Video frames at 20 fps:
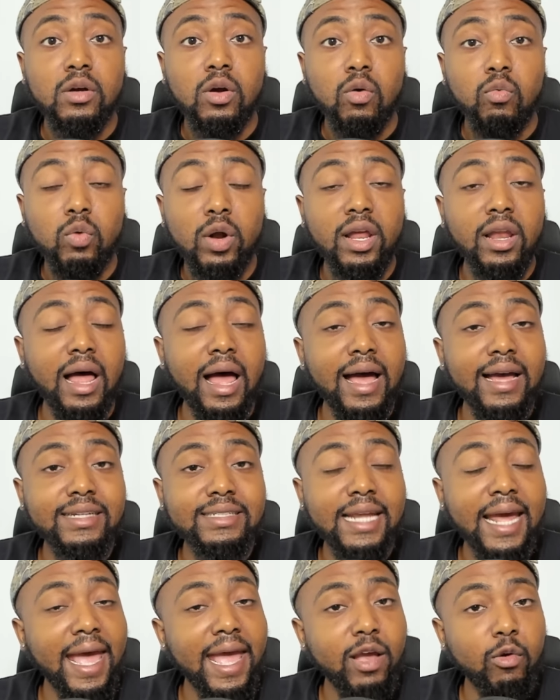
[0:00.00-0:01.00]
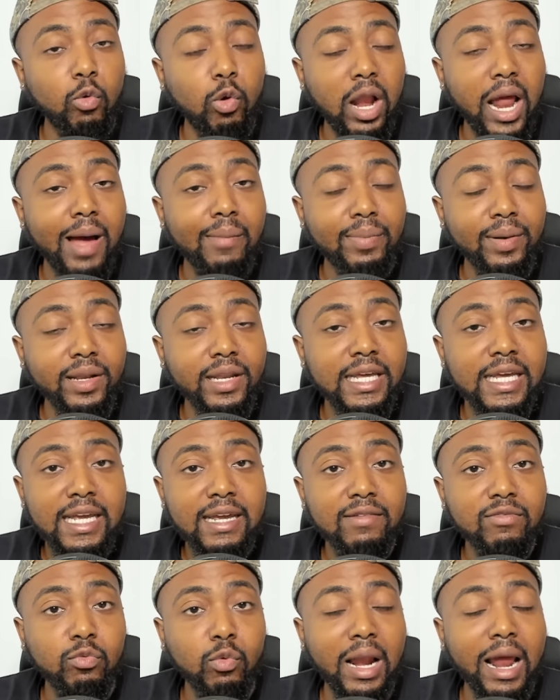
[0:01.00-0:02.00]
realize that, hey, what I
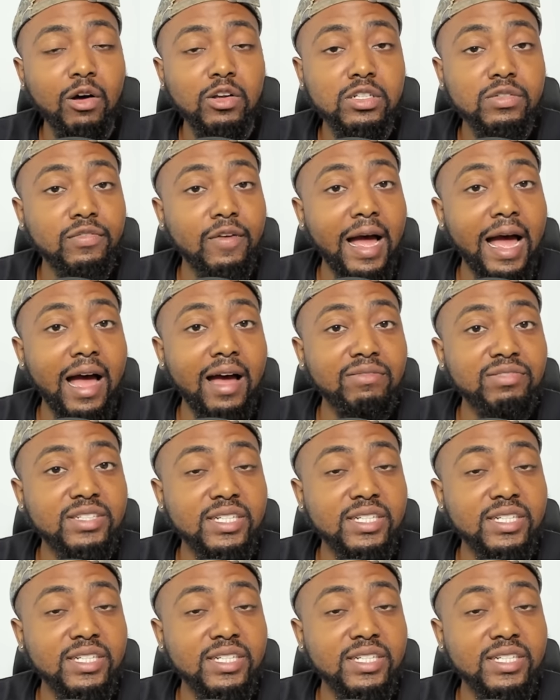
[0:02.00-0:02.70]
believed when I was 5,